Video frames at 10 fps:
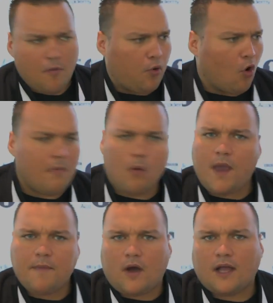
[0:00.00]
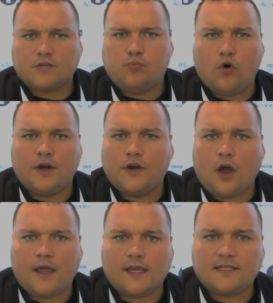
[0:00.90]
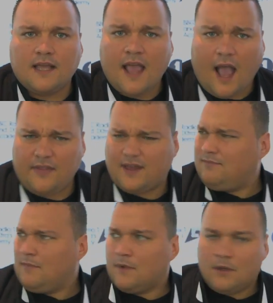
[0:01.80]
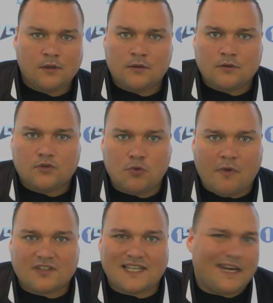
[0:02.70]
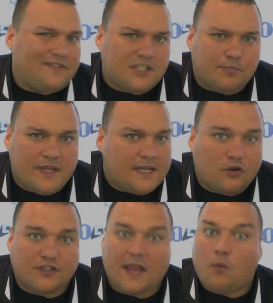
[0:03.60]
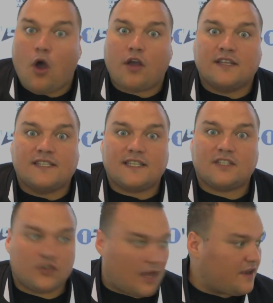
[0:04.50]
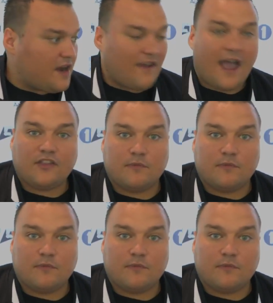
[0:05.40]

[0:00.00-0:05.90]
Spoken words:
put all my weight behind supporting an artist, and then 2 months later disappeared because they weren't consistent and they never had the